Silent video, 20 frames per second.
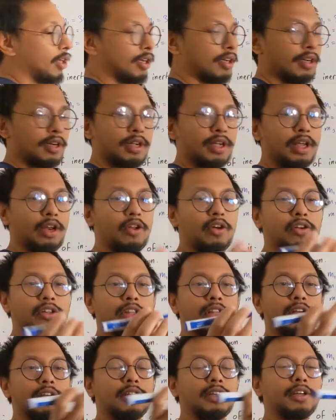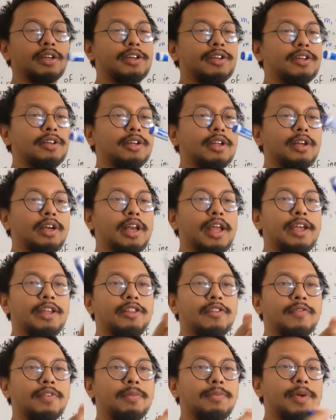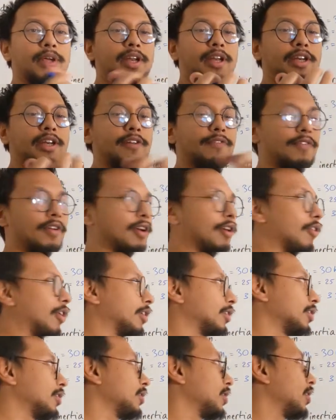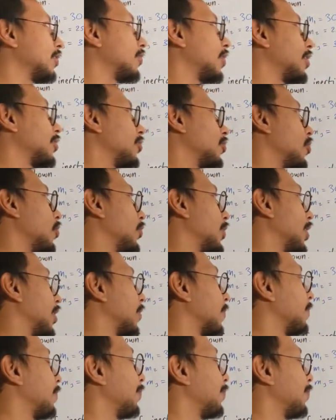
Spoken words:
it along the length of the pen in different directions and try to rotate.